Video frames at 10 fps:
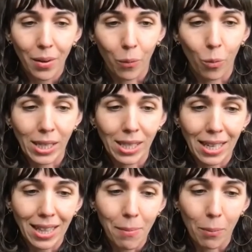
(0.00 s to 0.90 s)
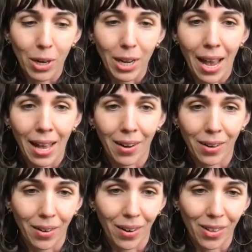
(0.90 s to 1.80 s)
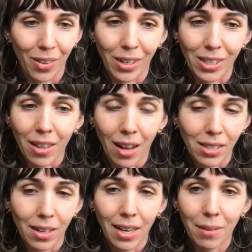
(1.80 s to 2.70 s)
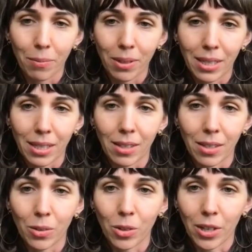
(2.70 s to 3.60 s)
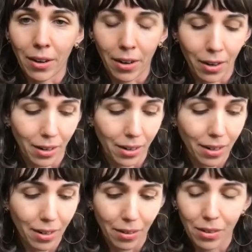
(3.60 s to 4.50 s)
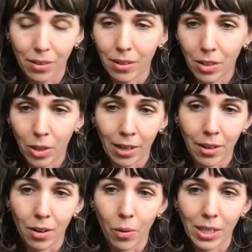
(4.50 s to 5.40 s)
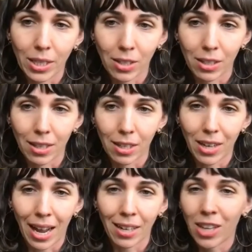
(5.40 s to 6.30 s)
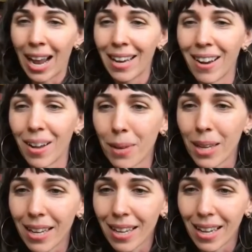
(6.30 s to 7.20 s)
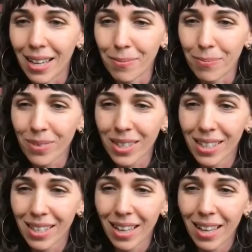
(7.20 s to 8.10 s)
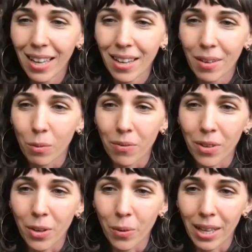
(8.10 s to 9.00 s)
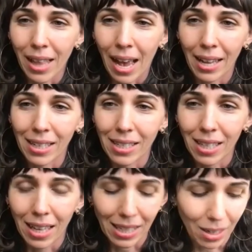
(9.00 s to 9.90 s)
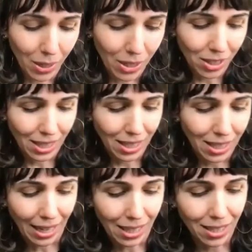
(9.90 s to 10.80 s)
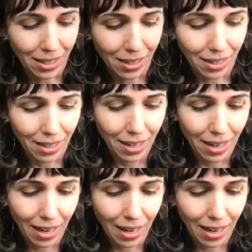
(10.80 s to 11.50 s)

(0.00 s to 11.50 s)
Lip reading: what's in the memory net or Lauren's thoughts on it, please do share your questions in the chat, and I'll be reviewing that and selecting questions to ask to her.